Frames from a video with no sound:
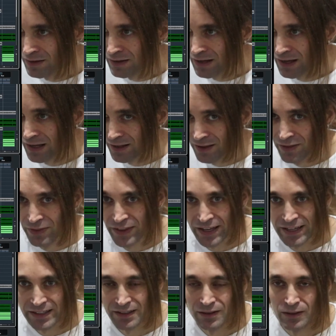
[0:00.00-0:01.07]
Other than
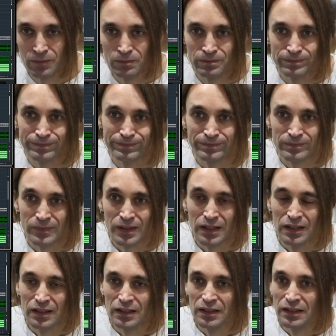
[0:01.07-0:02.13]
that,
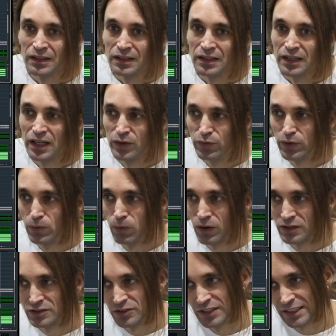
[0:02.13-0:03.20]
if you
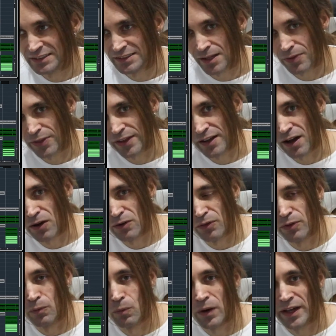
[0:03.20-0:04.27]
want to get something out of
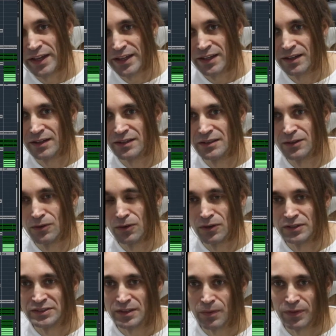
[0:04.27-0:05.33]
the way or
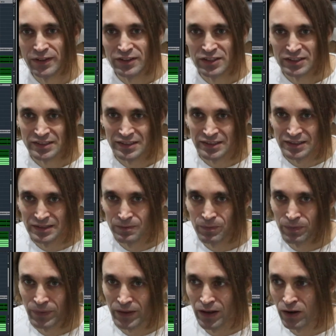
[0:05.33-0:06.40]
something just
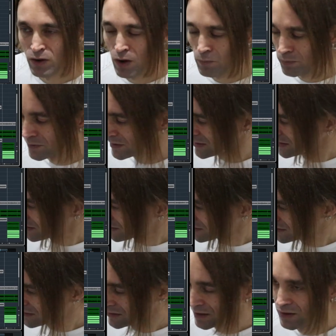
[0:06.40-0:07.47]
accompanying
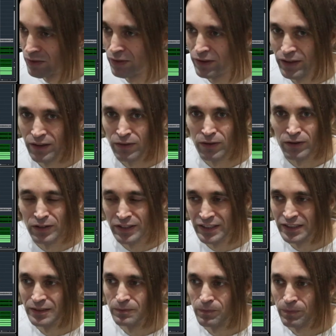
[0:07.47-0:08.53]
the
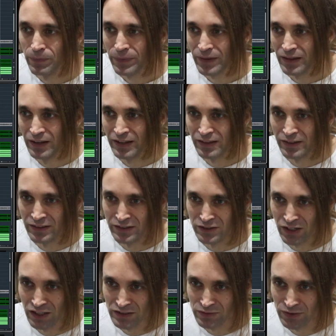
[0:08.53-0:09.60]
lead, like the
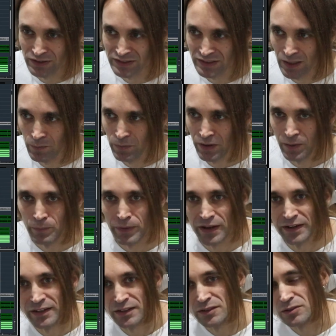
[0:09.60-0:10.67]
guitars for example, I'm
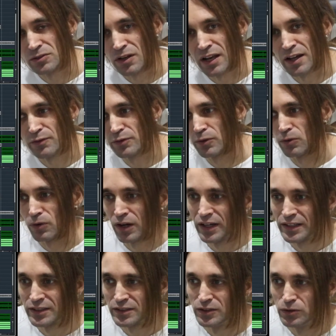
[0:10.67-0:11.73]
panning it to left or
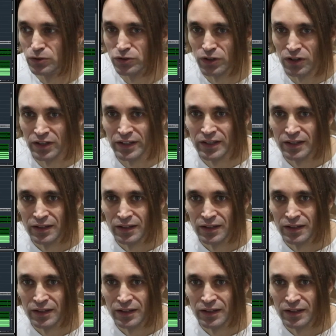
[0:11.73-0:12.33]
right usually.